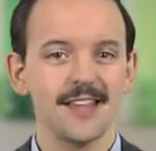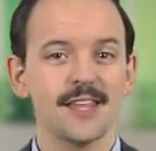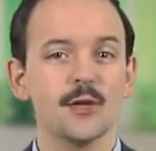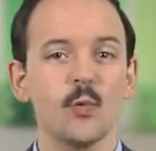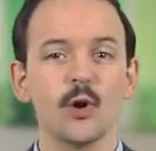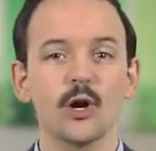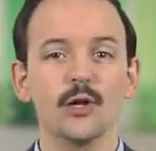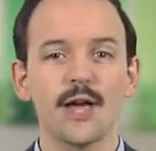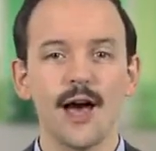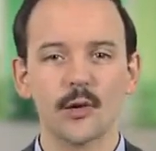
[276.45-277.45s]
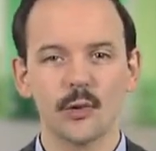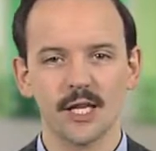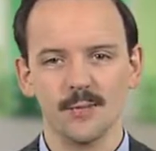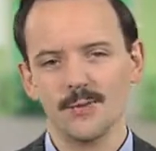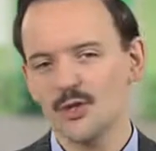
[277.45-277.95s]
that the work on the
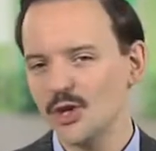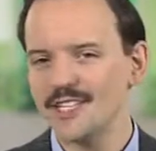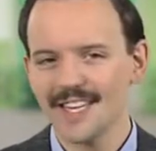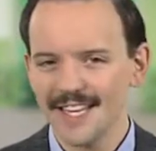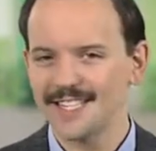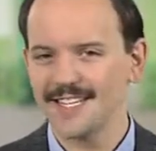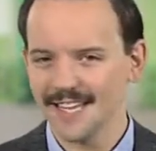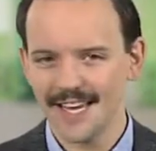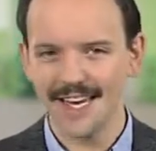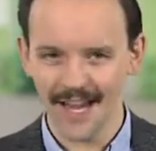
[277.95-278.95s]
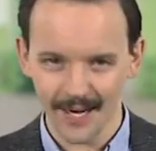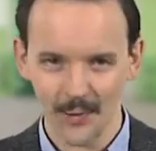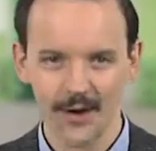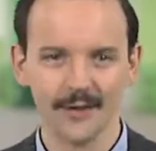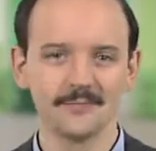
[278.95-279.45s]
algorithm just isn't getting
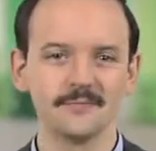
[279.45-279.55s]
anywhere.